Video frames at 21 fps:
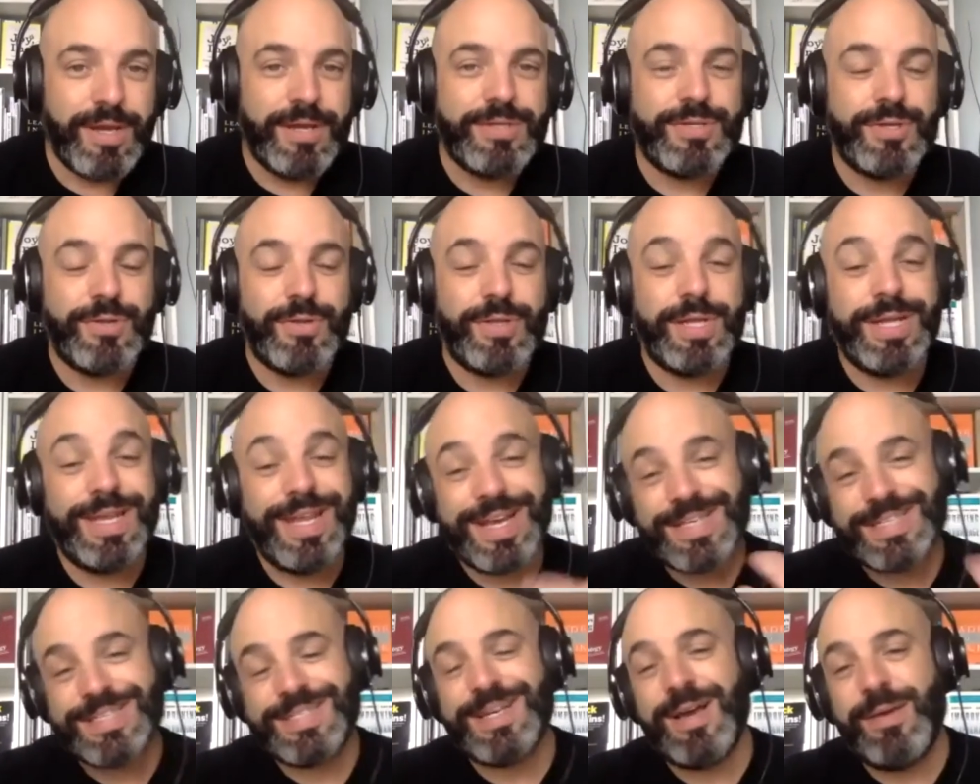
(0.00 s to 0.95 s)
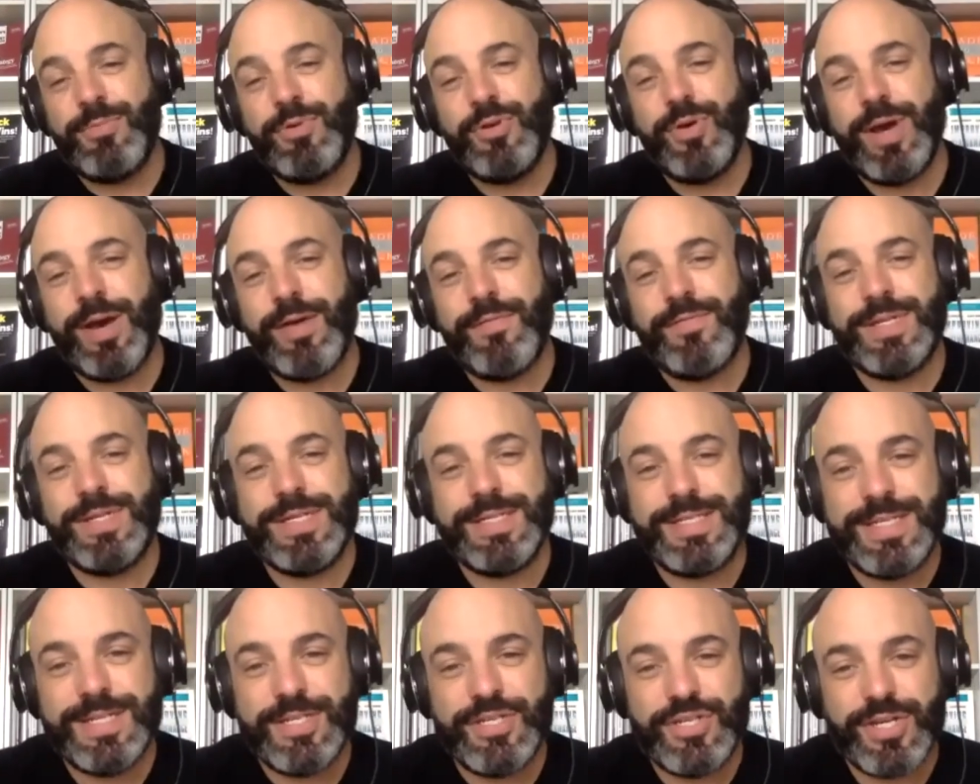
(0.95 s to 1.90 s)
So the next time you have a
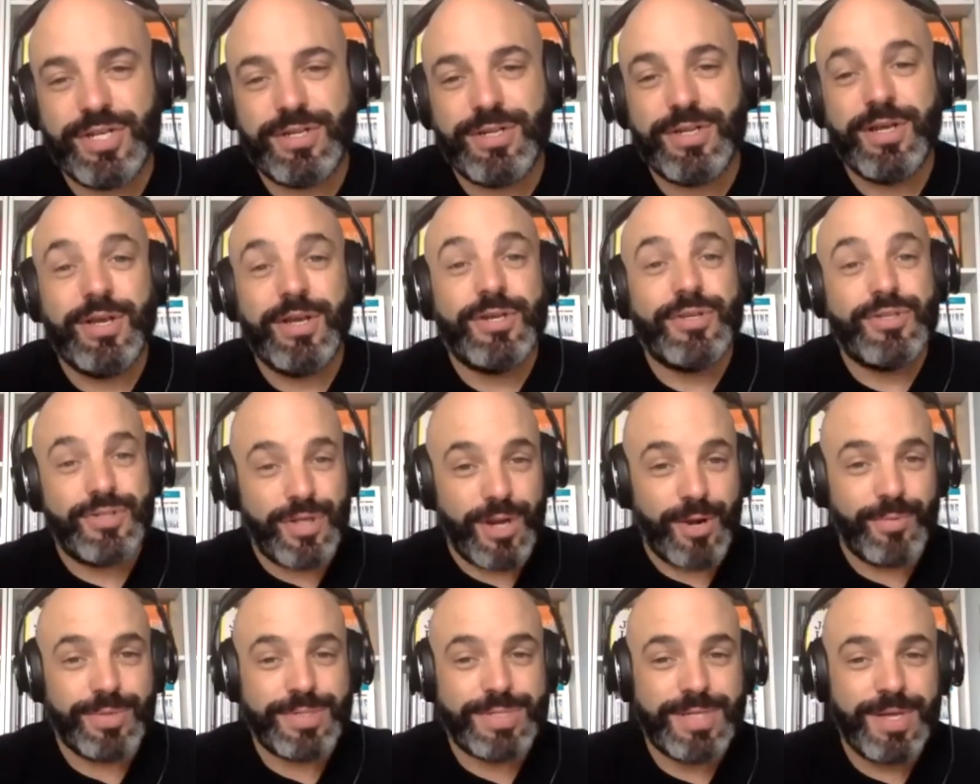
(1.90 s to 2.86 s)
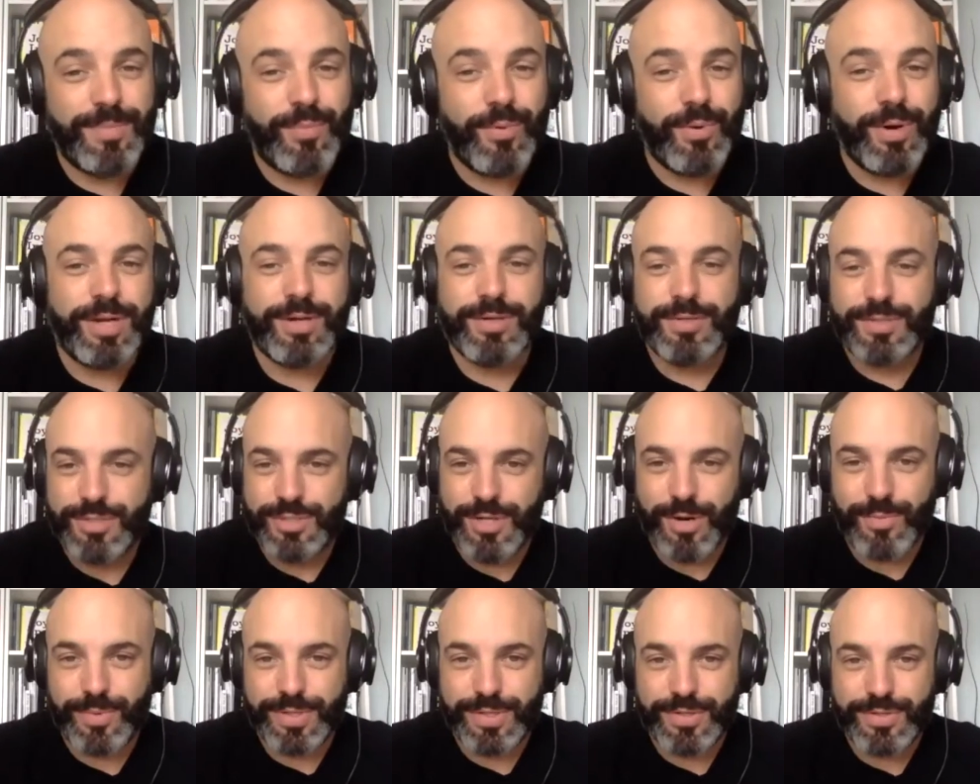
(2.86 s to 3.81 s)
decision, start with step one,
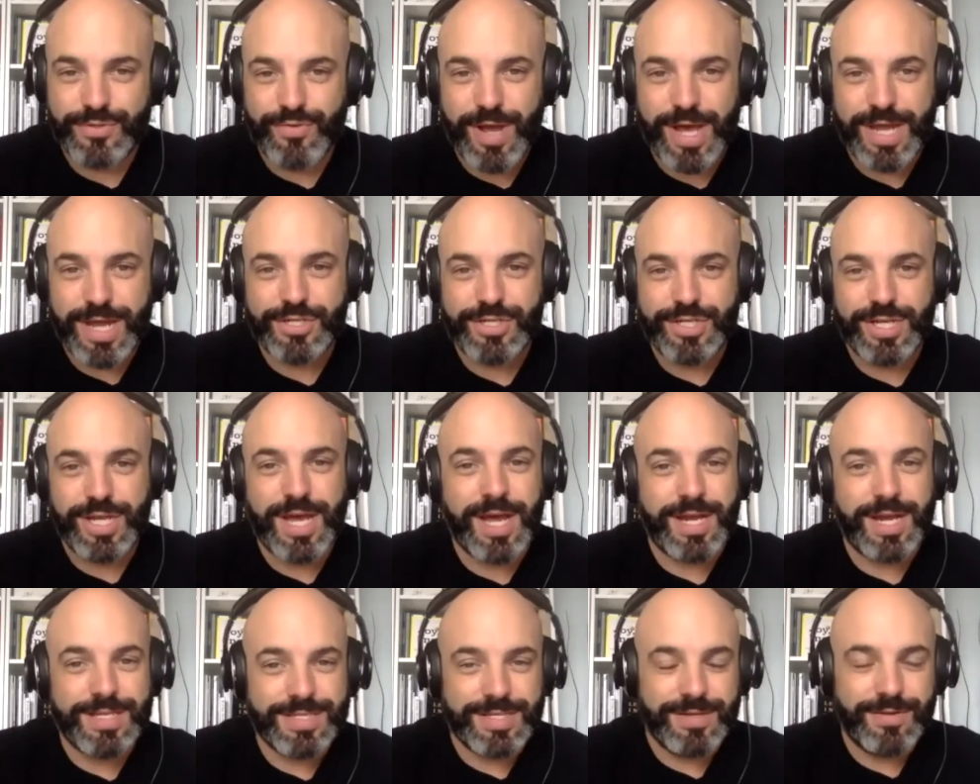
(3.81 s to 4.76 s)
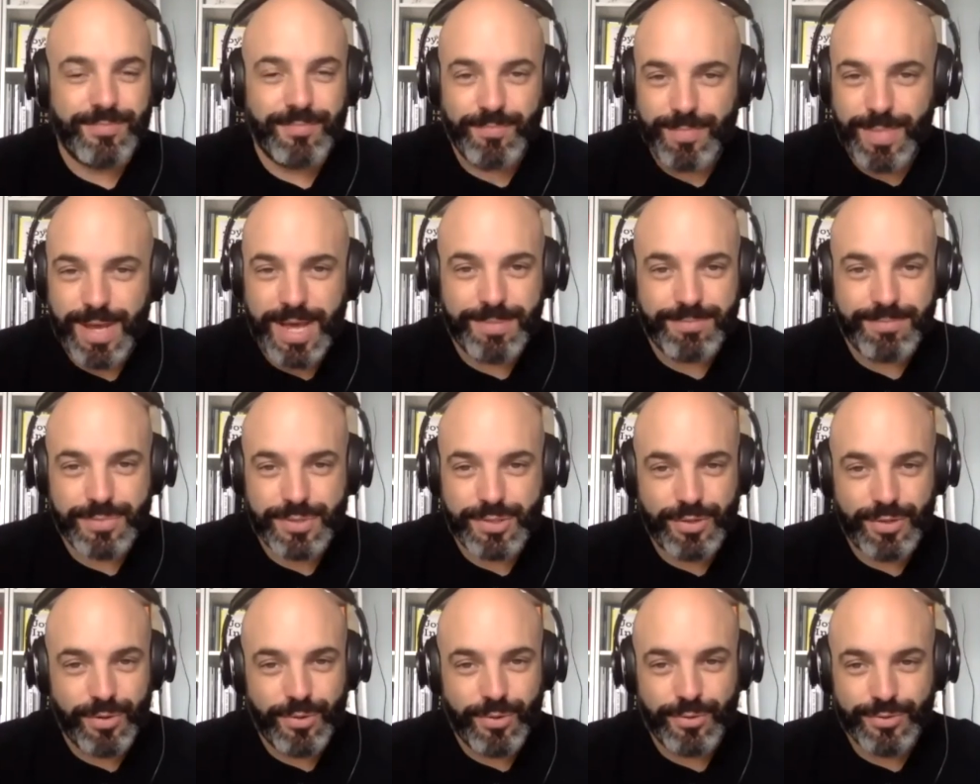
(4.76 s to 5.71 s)
start with the strategy. How does it map to
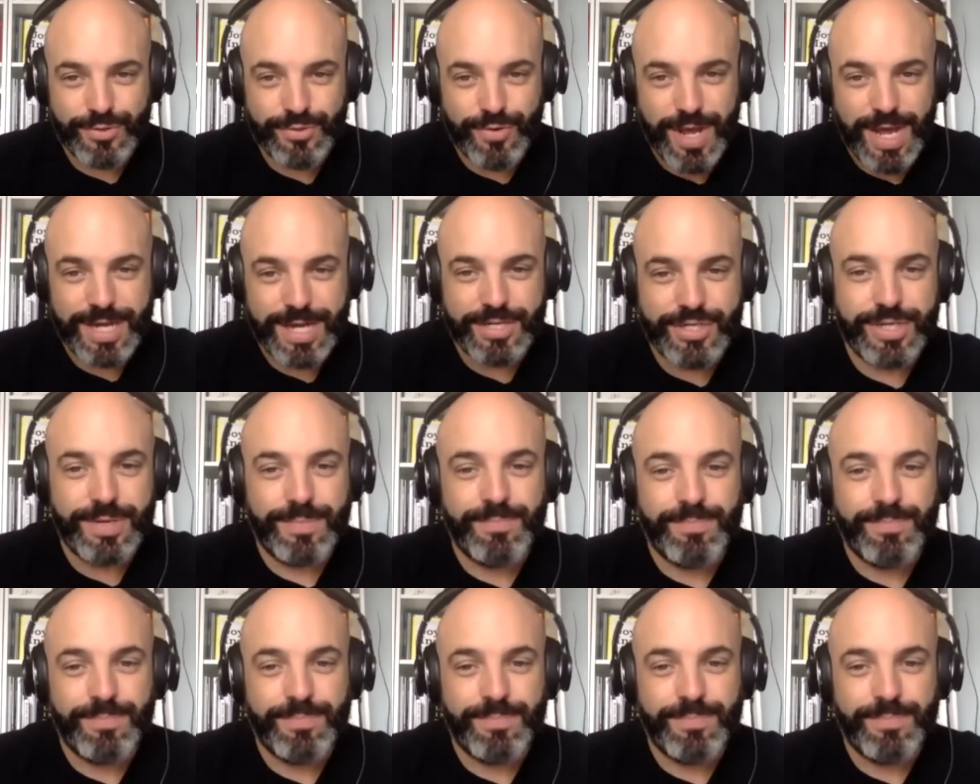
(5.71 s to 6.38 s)
the whole strategy?